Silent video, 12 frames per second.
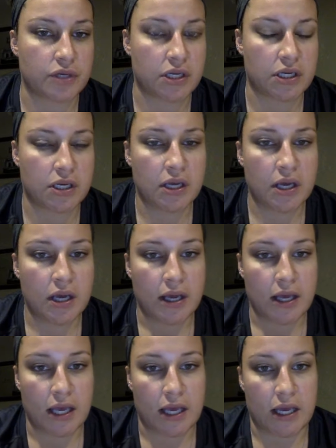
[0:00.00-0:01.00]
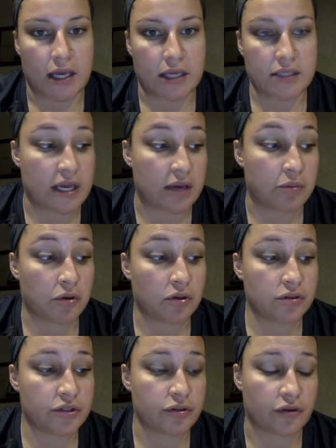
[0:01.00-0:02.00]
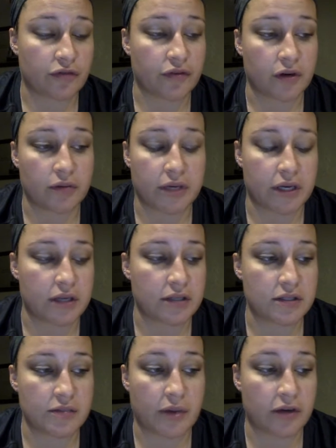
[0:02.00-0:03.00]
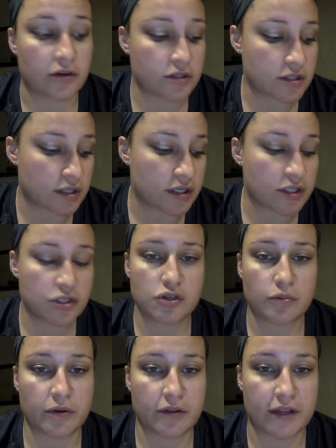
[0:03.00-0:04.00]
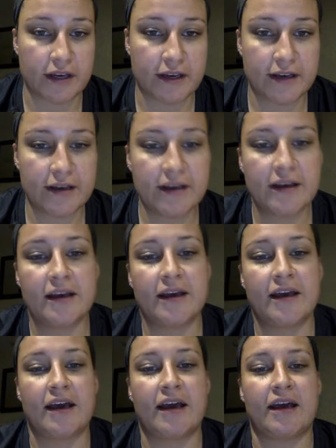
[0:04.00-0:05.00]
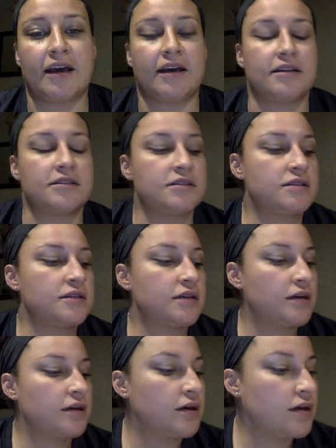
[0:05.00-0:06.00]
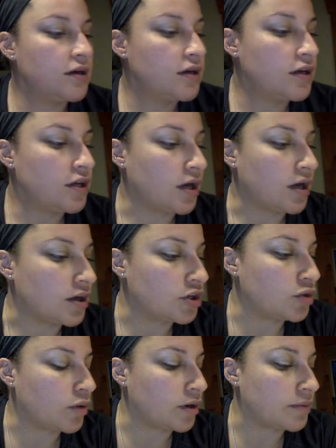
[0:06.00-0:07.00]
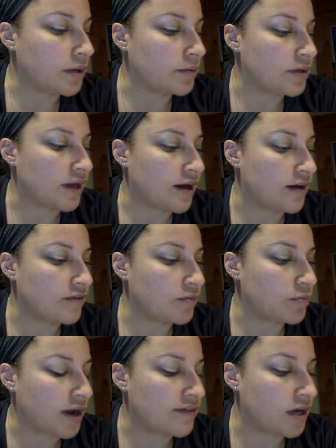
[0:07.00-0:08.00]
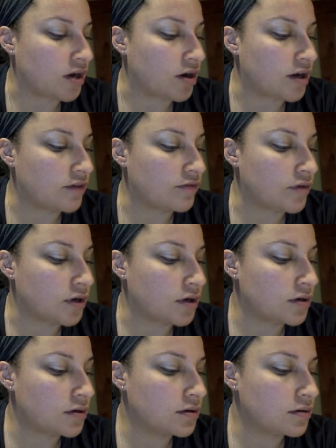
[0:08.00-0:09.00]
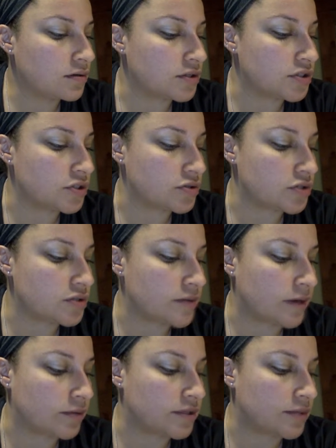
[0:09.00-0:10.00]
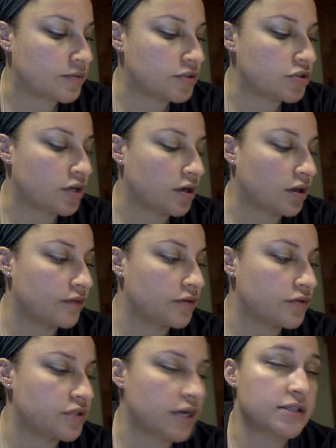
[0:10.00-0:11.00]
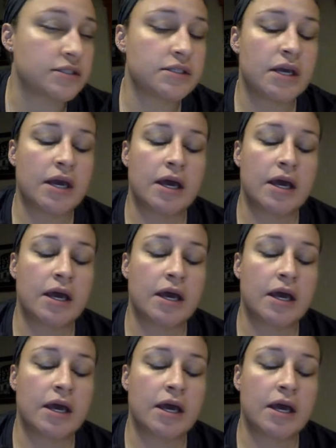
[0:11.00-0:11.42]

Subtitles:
need a table to refer because the binder is like super thick, and you want to be able to have a private area for the students to be able to demonstrate all of those tasks.